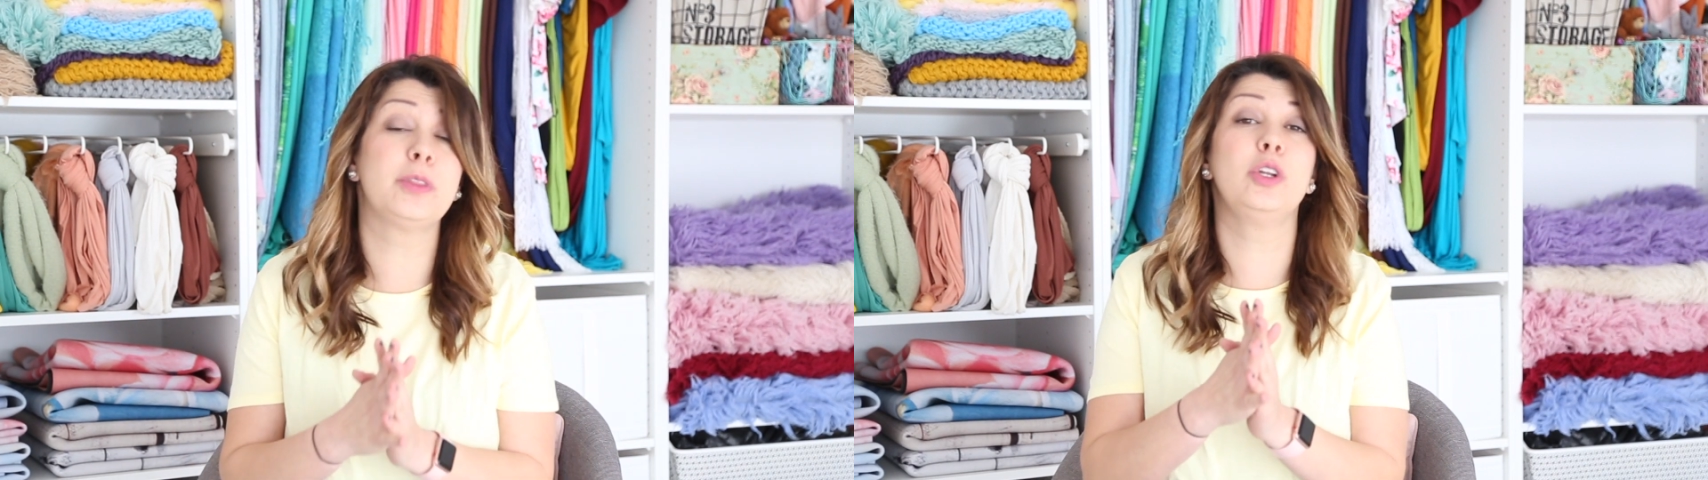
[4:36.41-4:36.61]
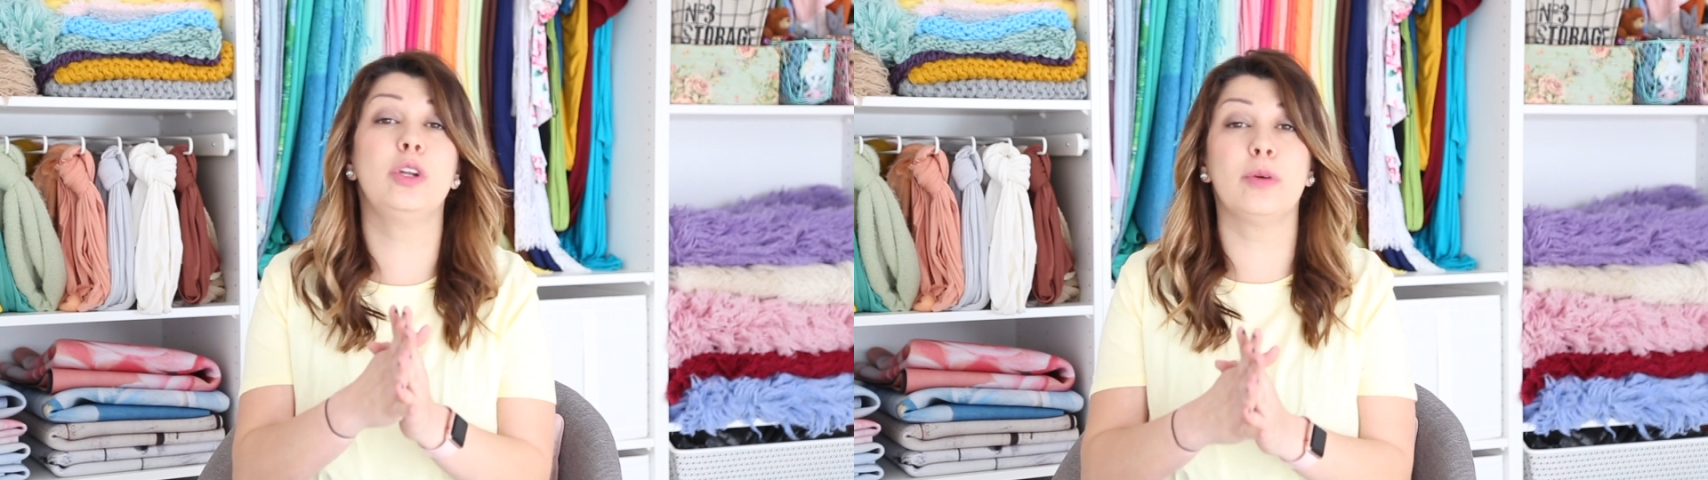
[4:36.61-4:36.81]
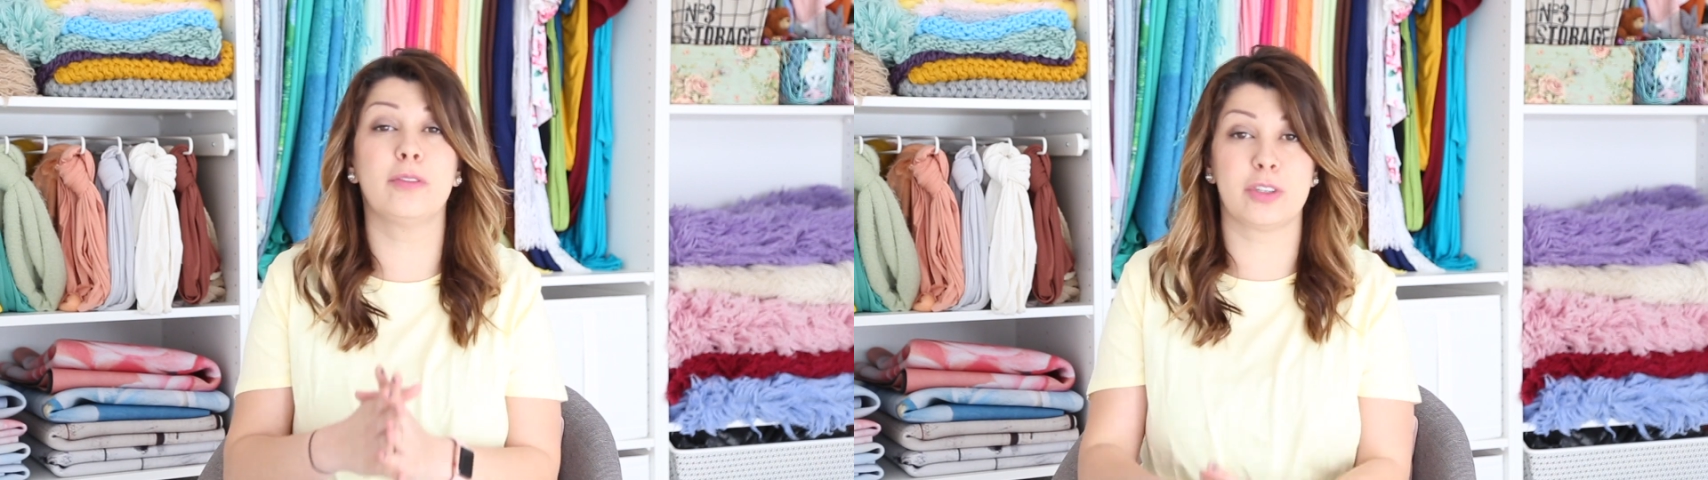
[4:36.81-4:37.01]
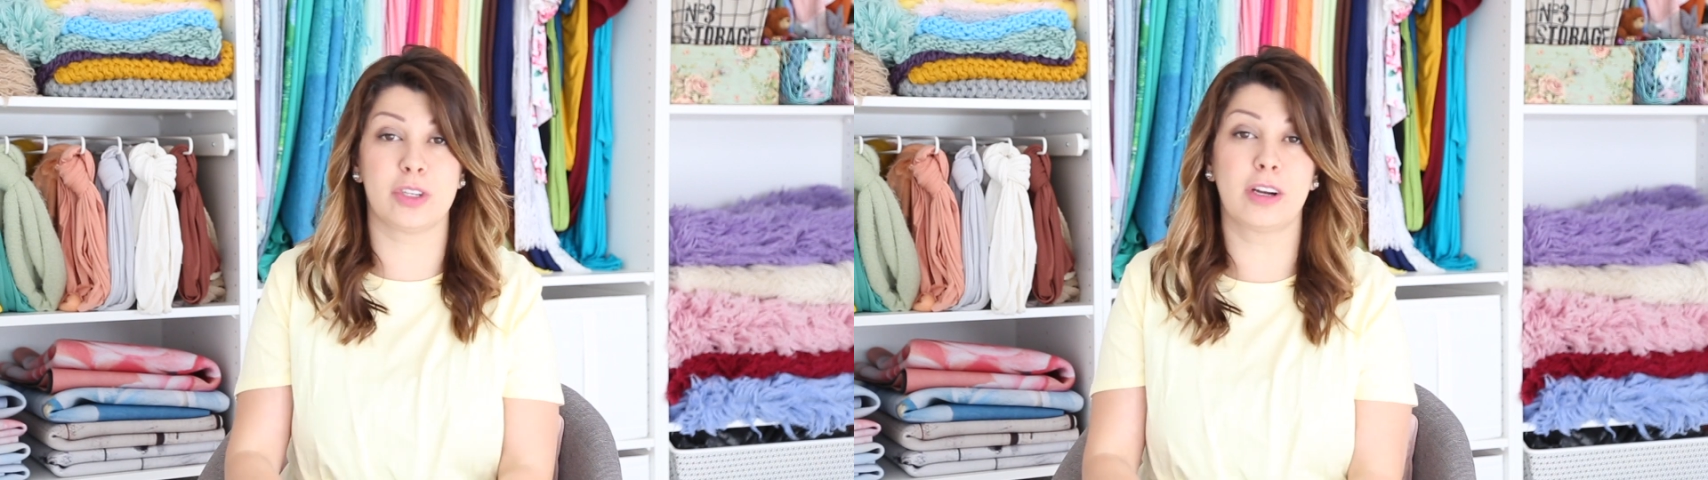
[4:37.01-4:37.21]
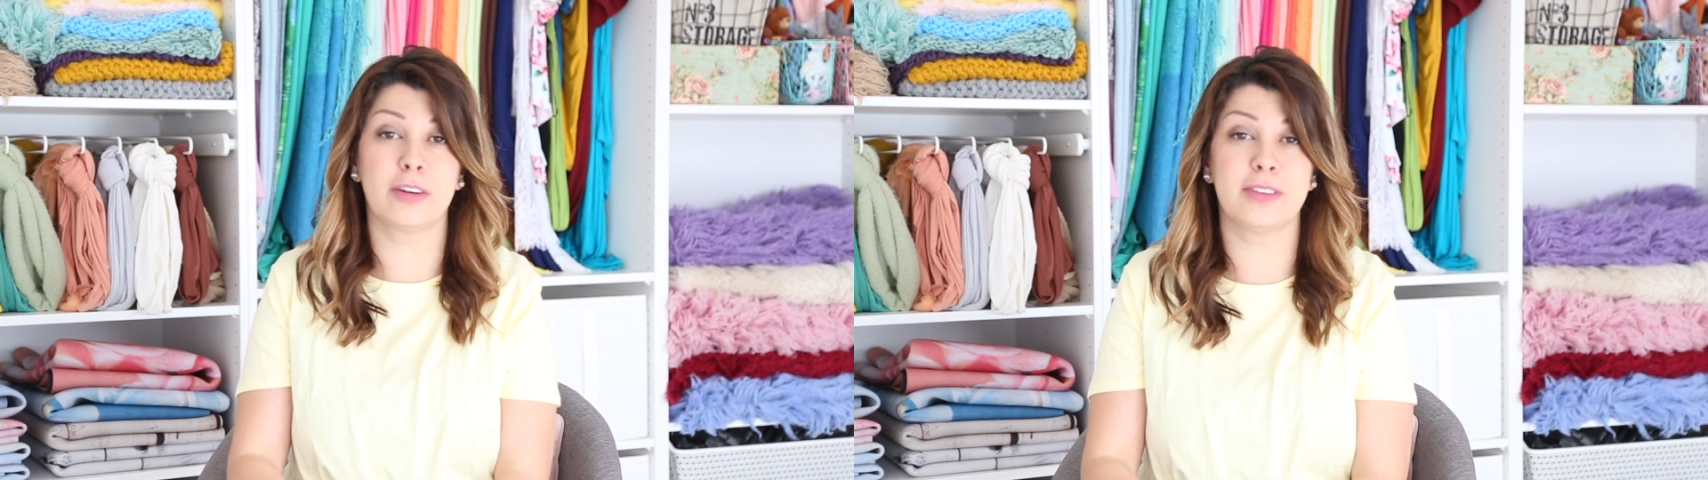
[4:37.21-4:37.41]
the Newborn
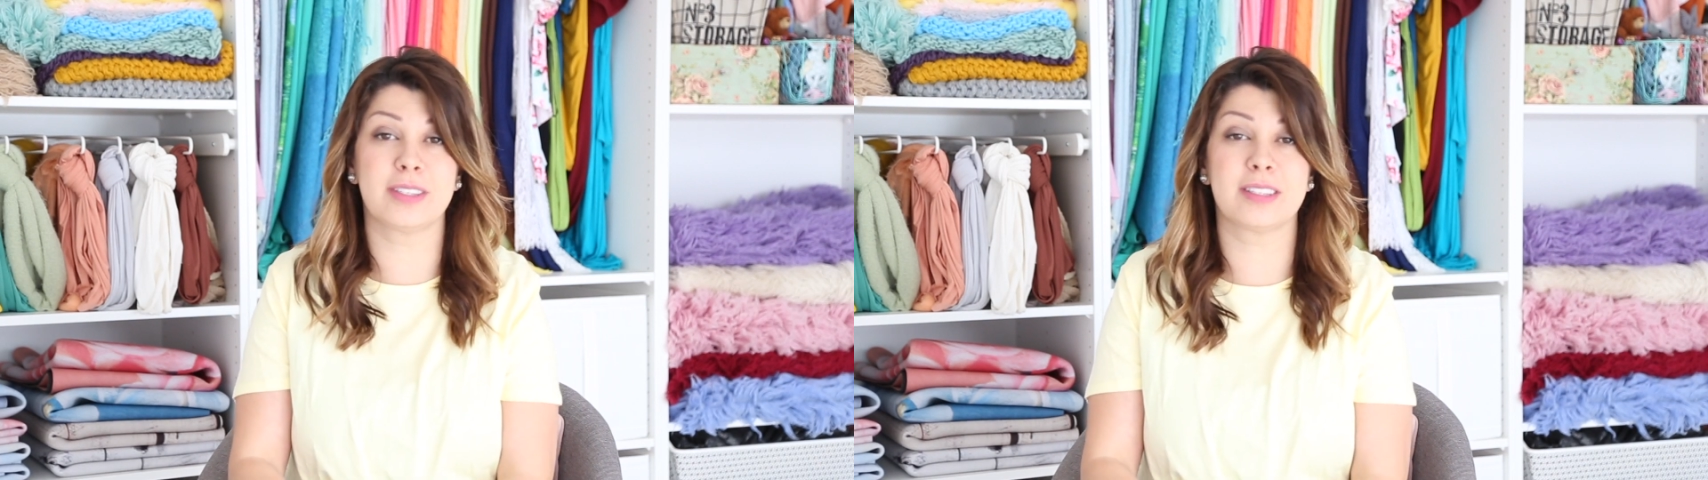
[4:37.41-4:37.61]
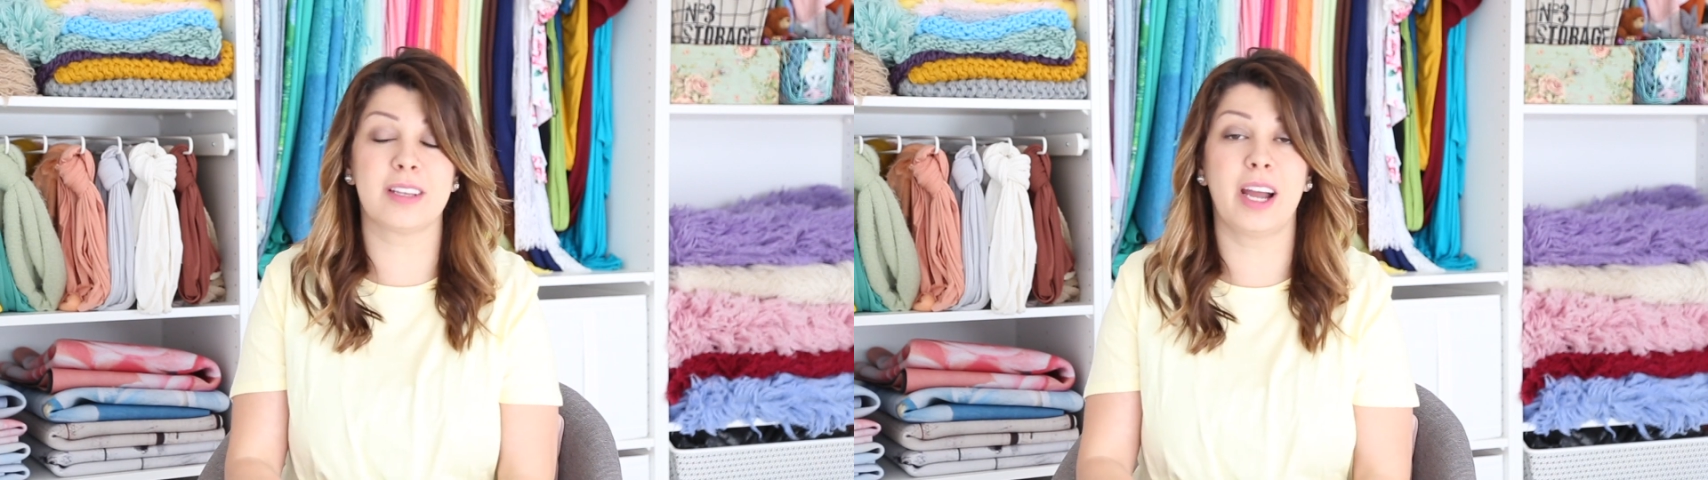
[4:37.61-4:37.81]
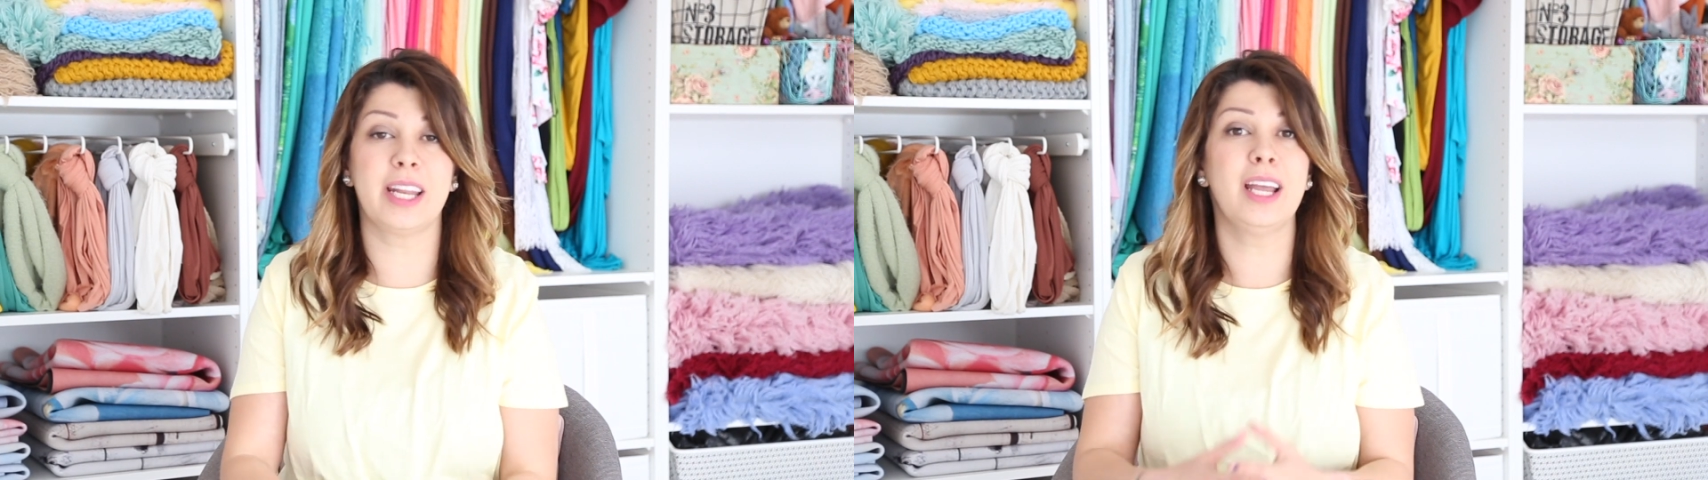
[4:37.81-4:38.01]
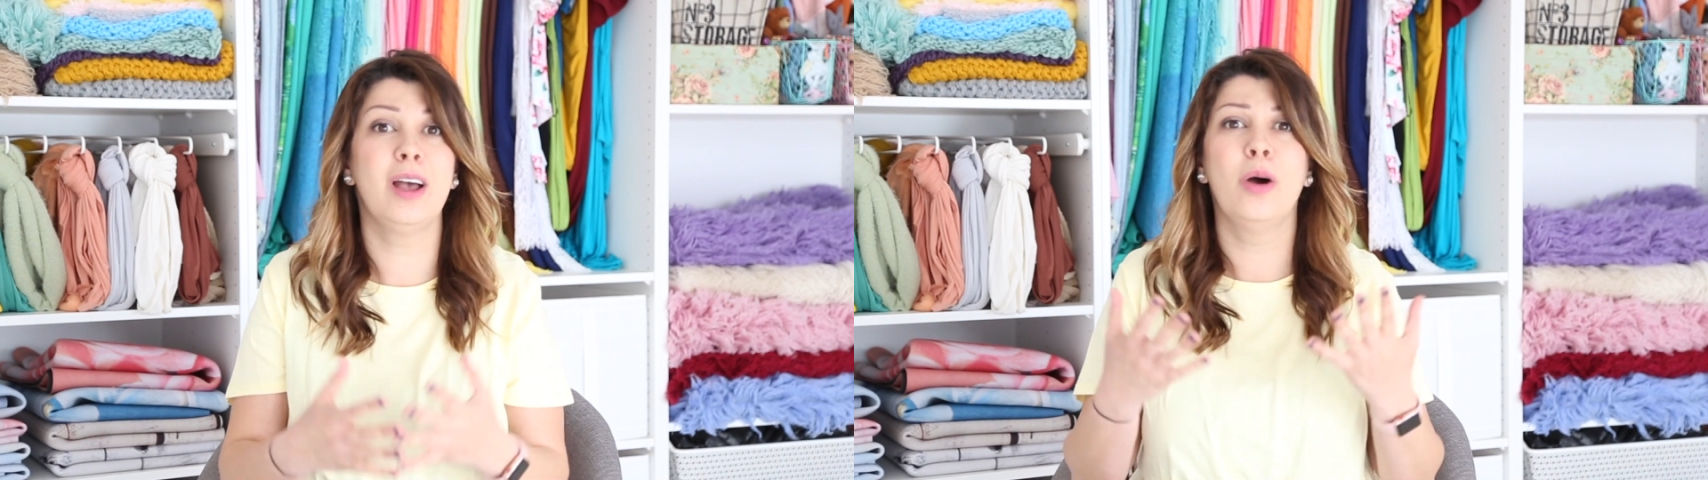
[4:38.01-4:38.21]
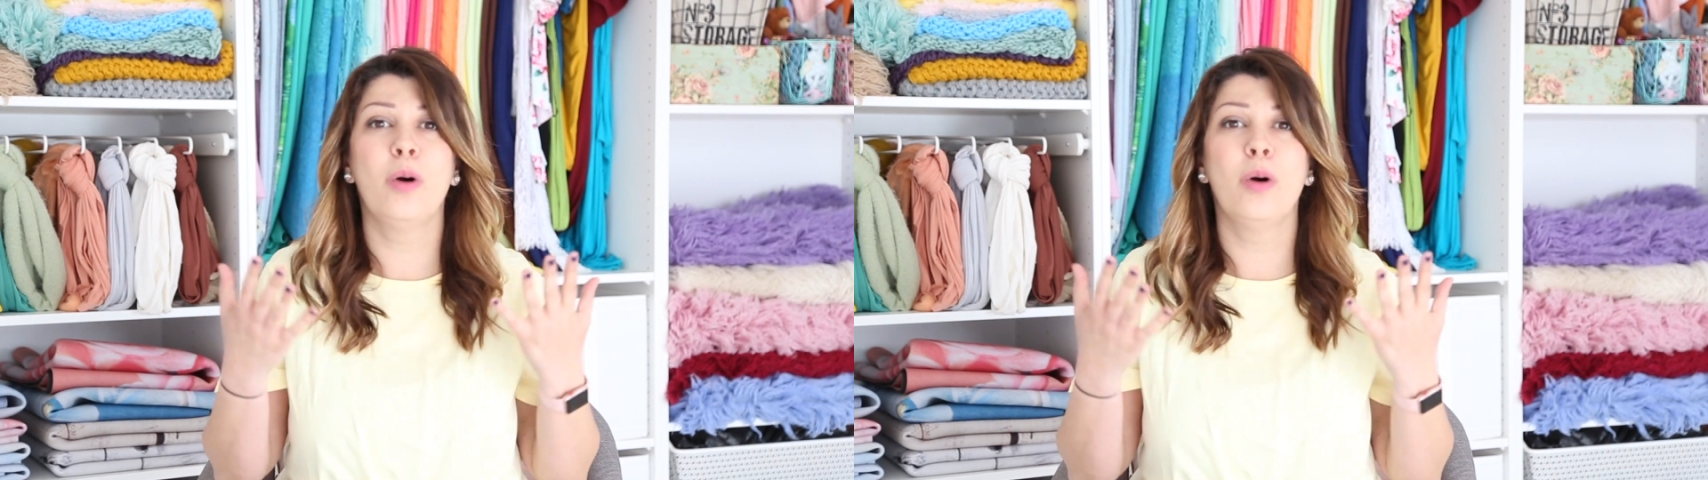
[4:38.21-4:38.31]
Photographer Society,